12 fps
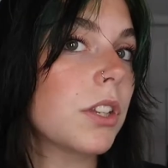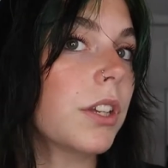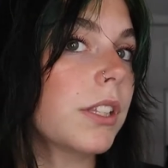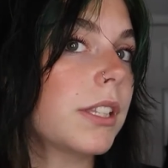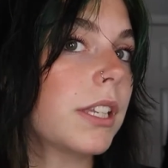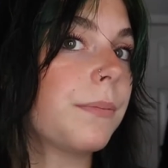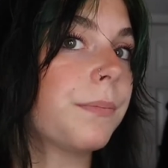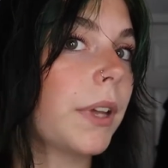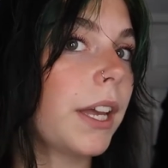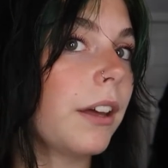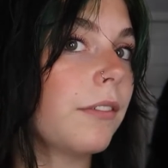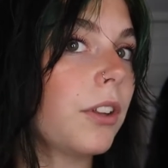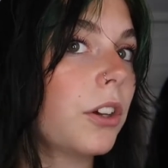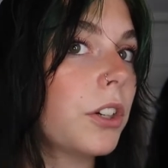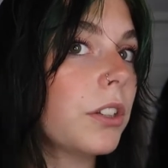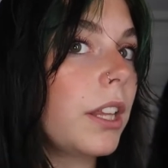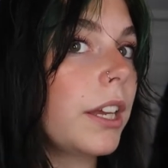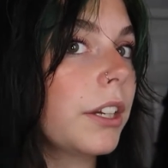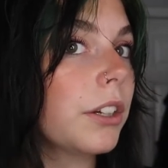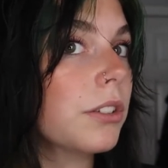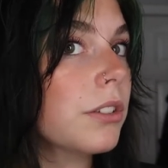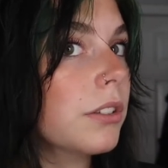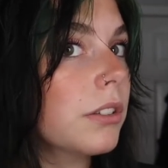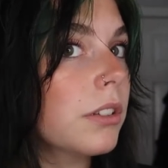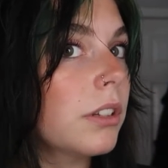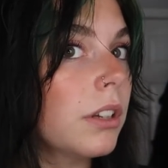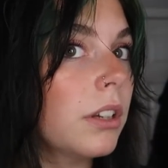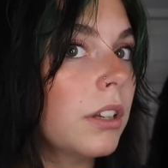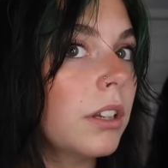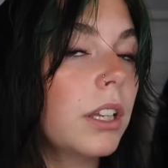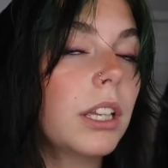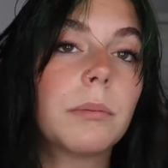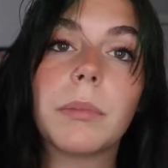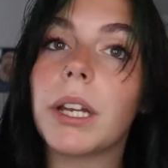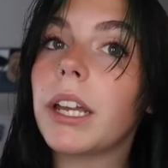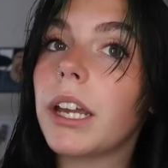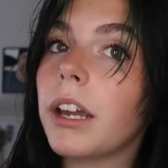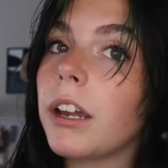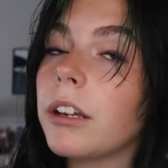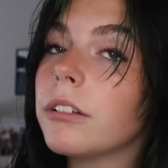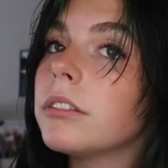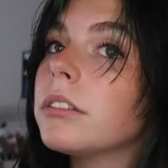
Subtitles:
you can see I have longer layers in my hair.